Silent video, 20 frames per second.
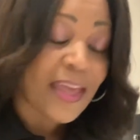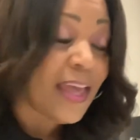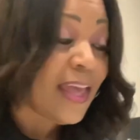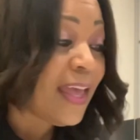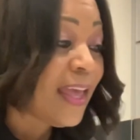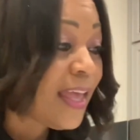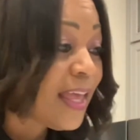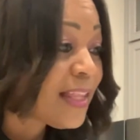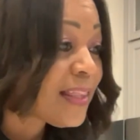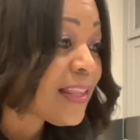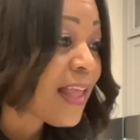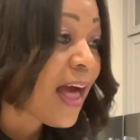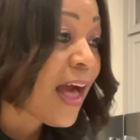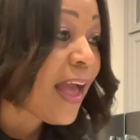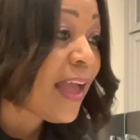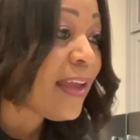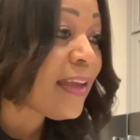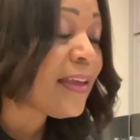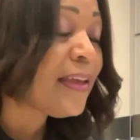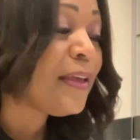hit
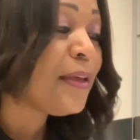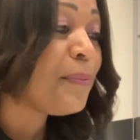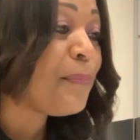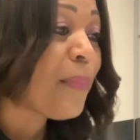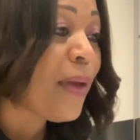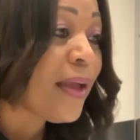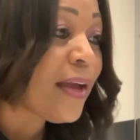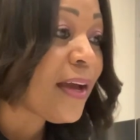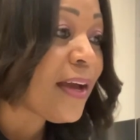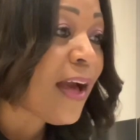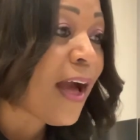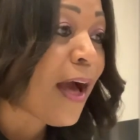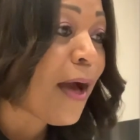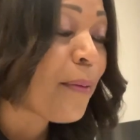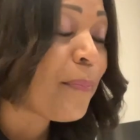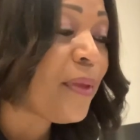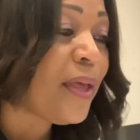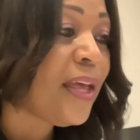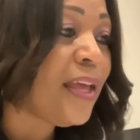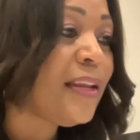like, make a
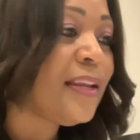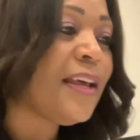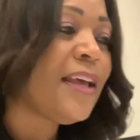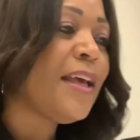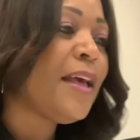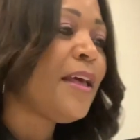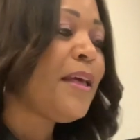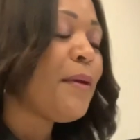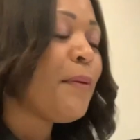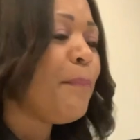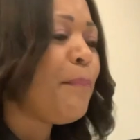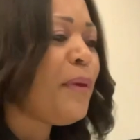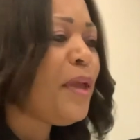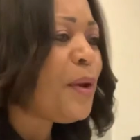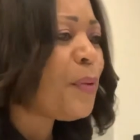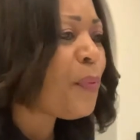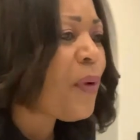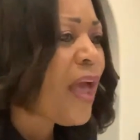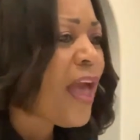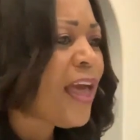comment,
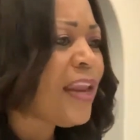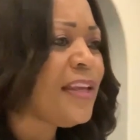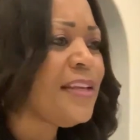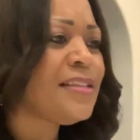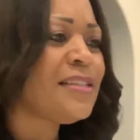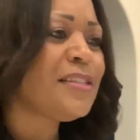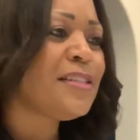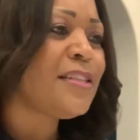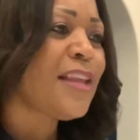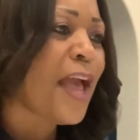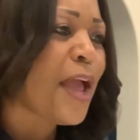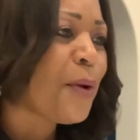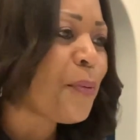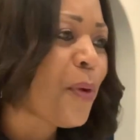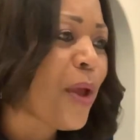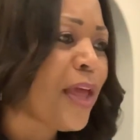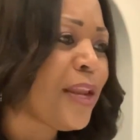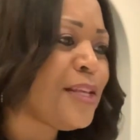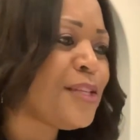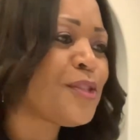be ready, stay
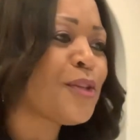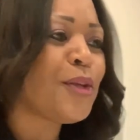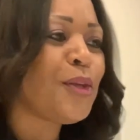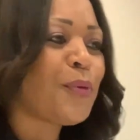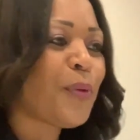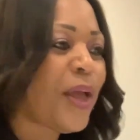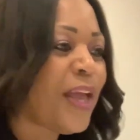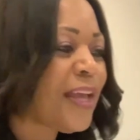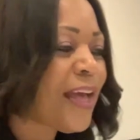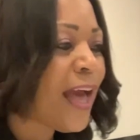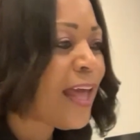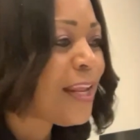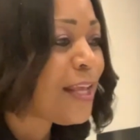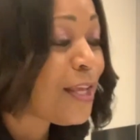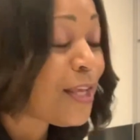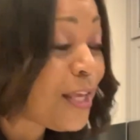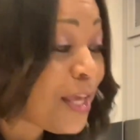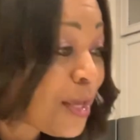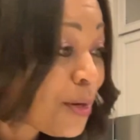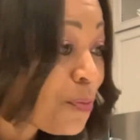ready so you ain't gotta
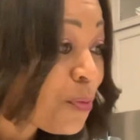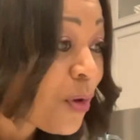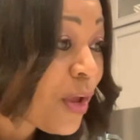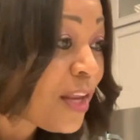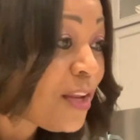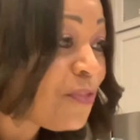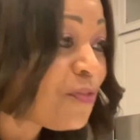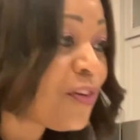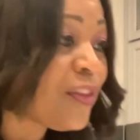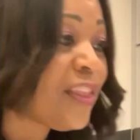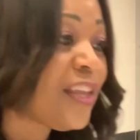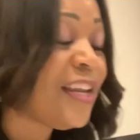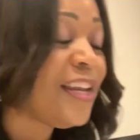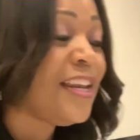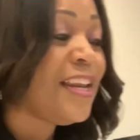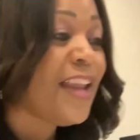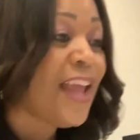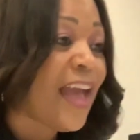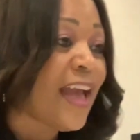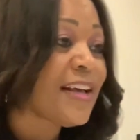get ready for the
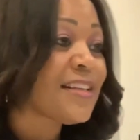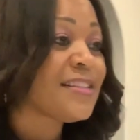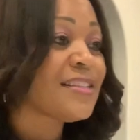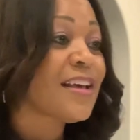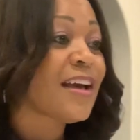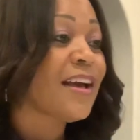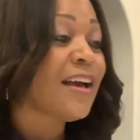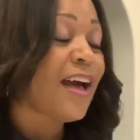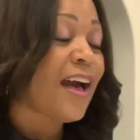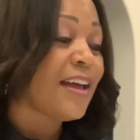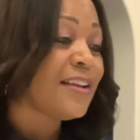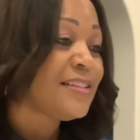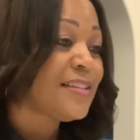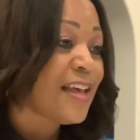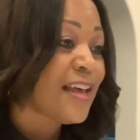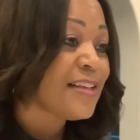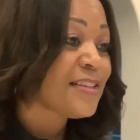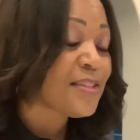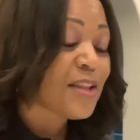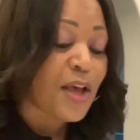next
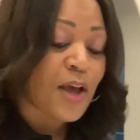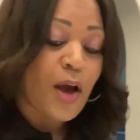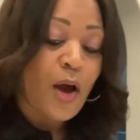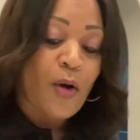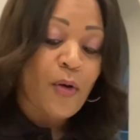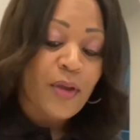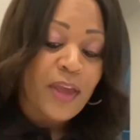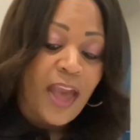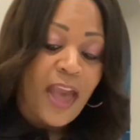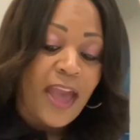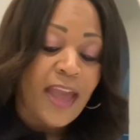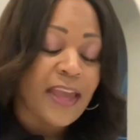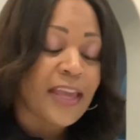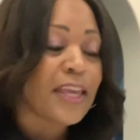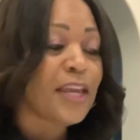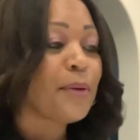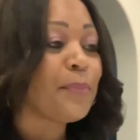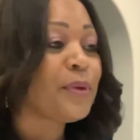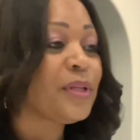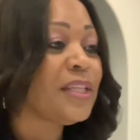contest. Okay,
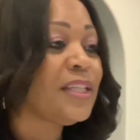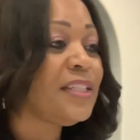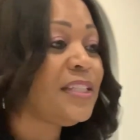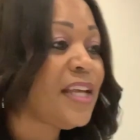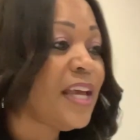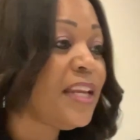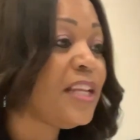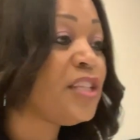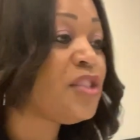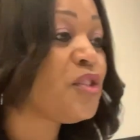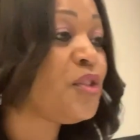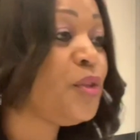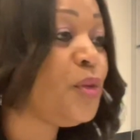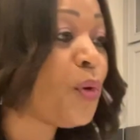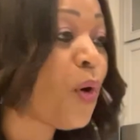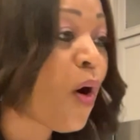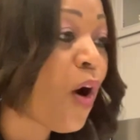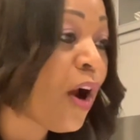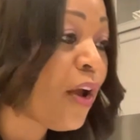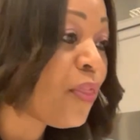Kimberly Dennis,
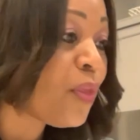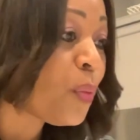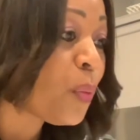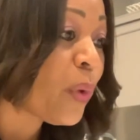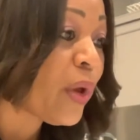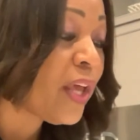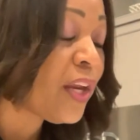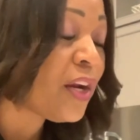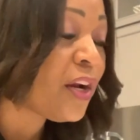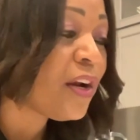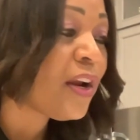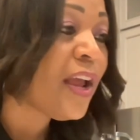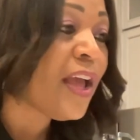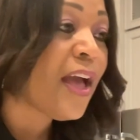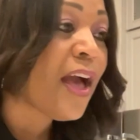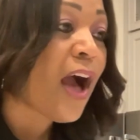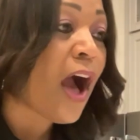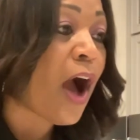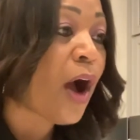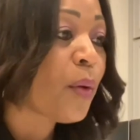you are the winner.
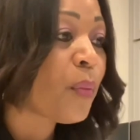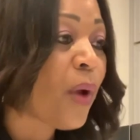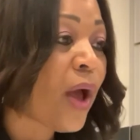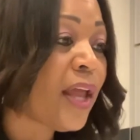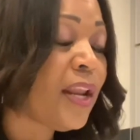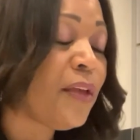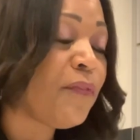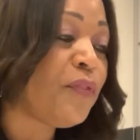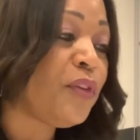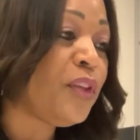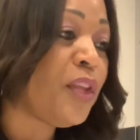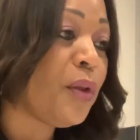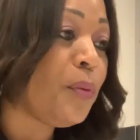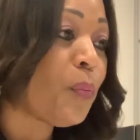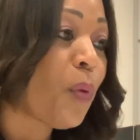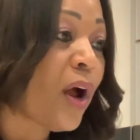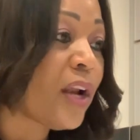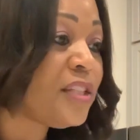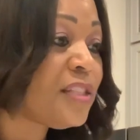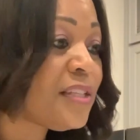All right, if you
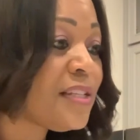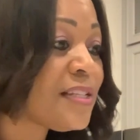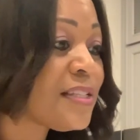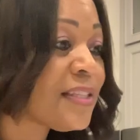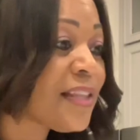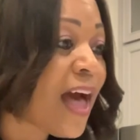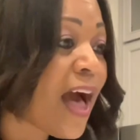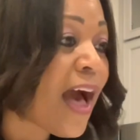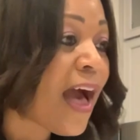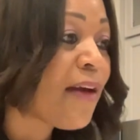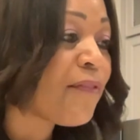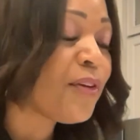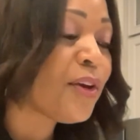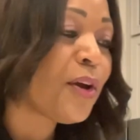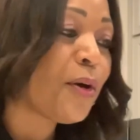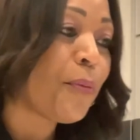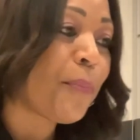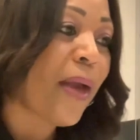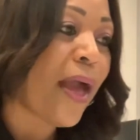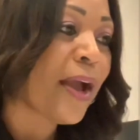didn't watch this live,
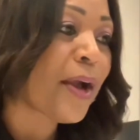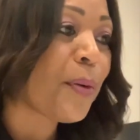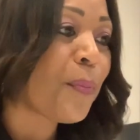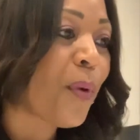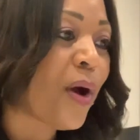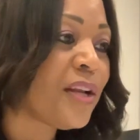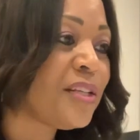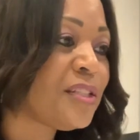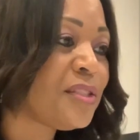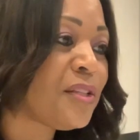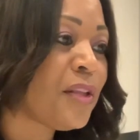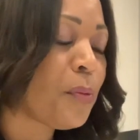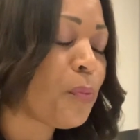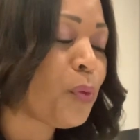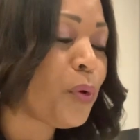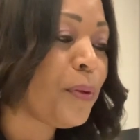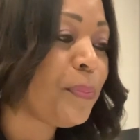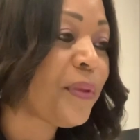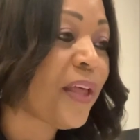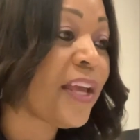go back and watch the
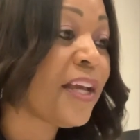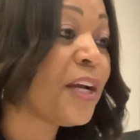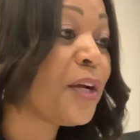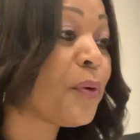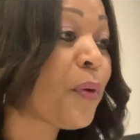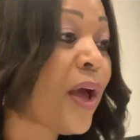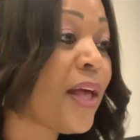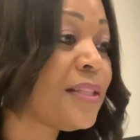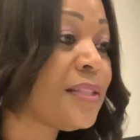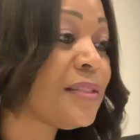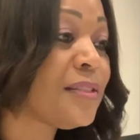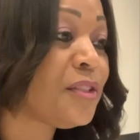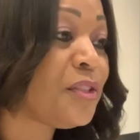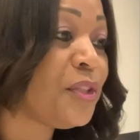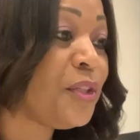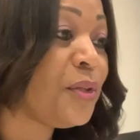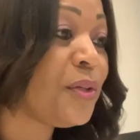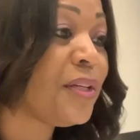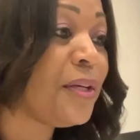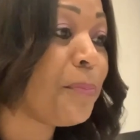replay. Congrats to
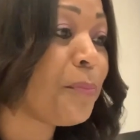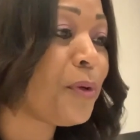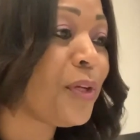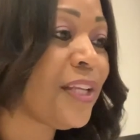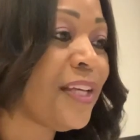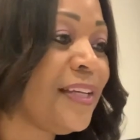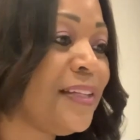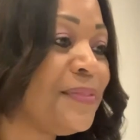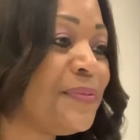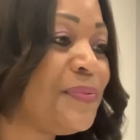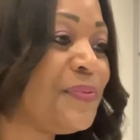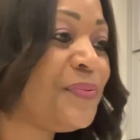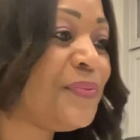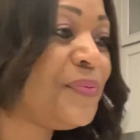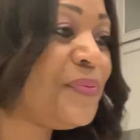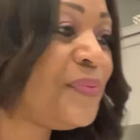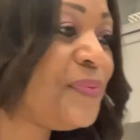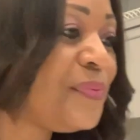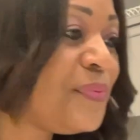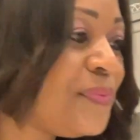you, Kimberly.
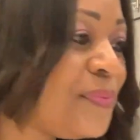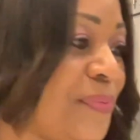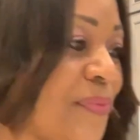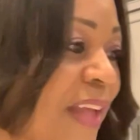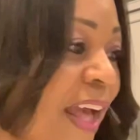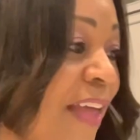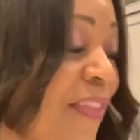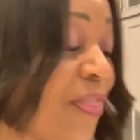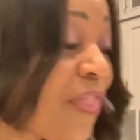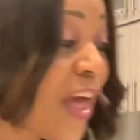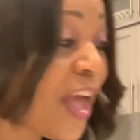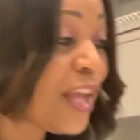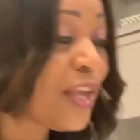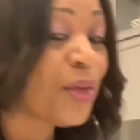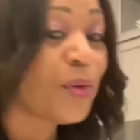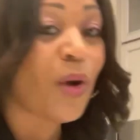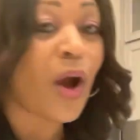And thank you